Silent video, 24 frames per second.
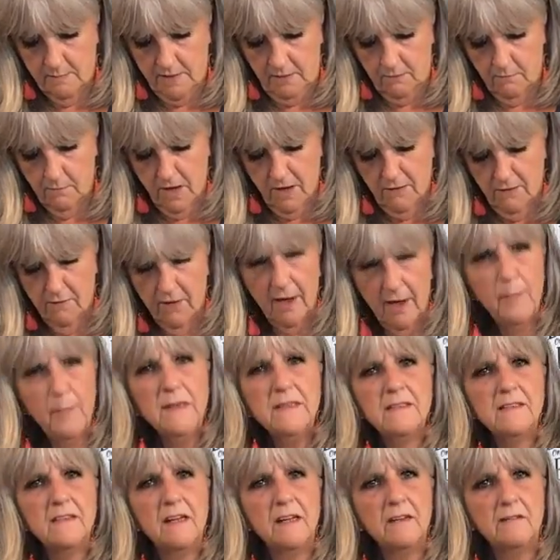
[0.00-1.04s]
So I'm stirring
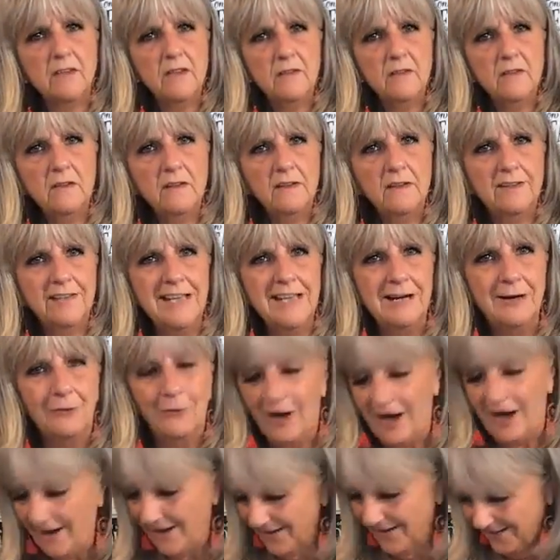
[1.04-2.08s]
up my guava. I must not
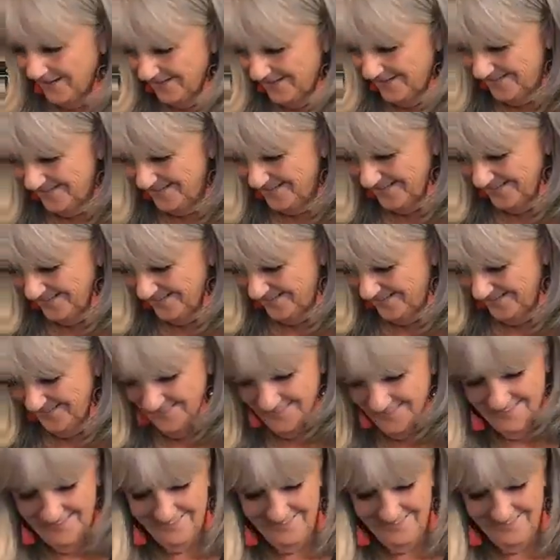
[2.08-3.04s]
have used this in a while.